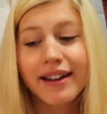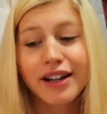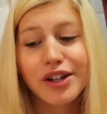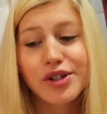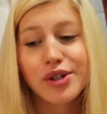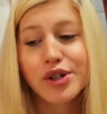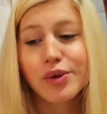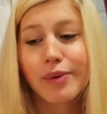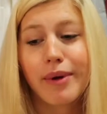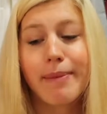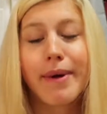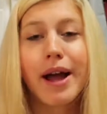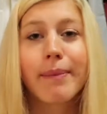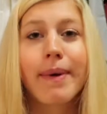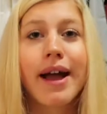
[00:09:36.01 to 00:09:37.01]
and I showed you what my
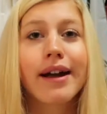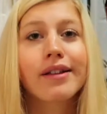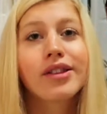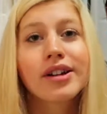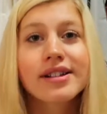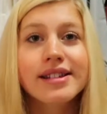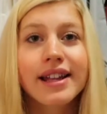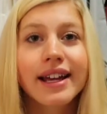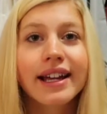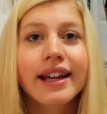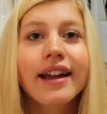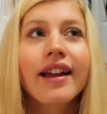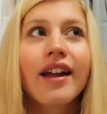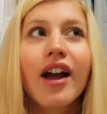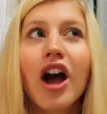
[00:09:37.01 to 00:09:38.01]
backpack looks like,